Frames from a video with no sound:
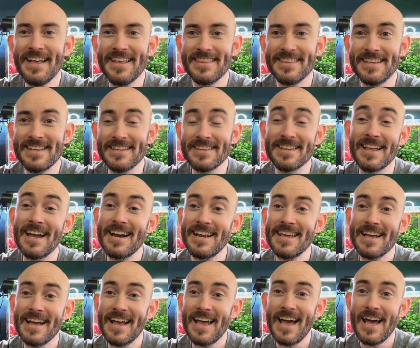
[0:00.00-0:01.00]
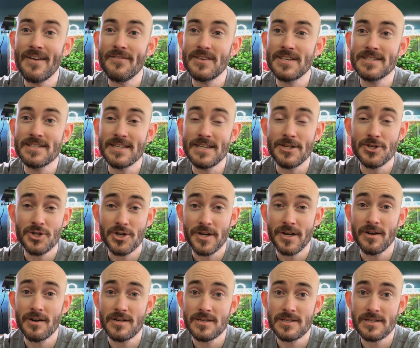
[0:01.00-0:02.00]
The lighting I have is the
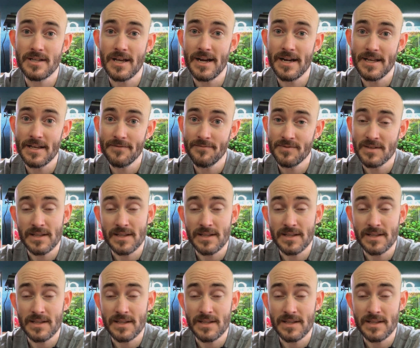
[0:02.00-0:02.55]
Trujillo's lighting.